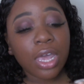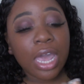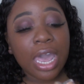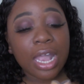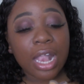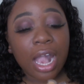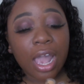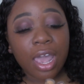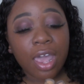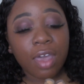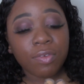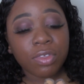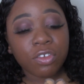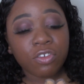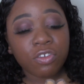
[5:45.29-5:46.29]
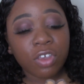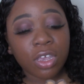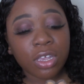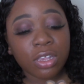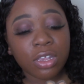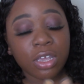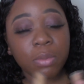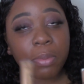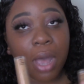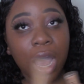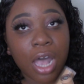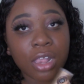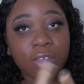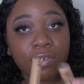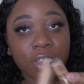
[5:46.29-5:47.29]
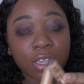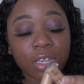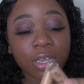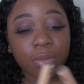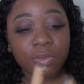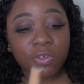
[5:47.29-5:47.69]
And I have the shade Deep Olive and Deep